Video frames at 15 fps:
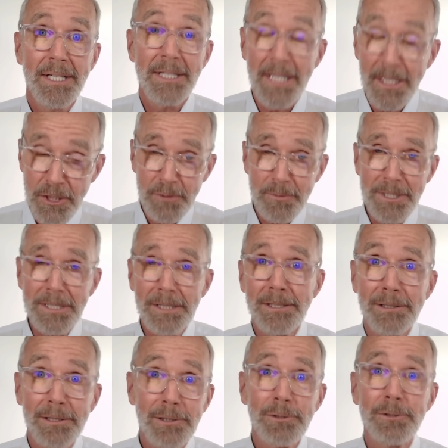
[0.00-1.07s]
yet she was still
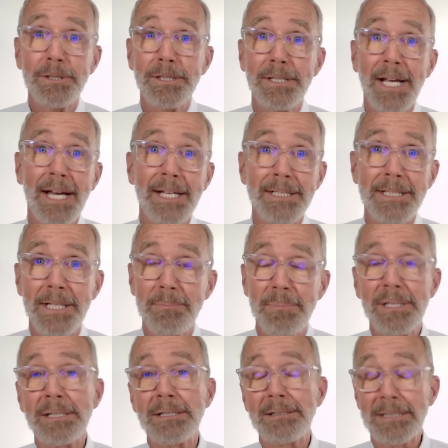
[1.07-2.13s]
included as a
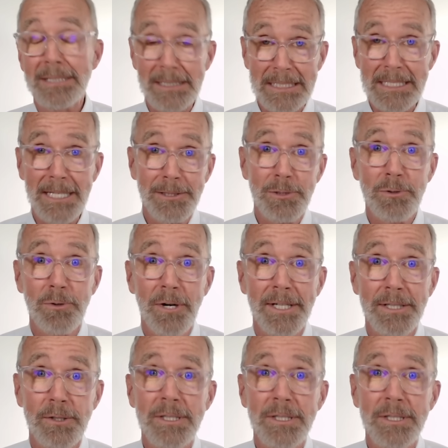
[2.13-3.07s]
big success story.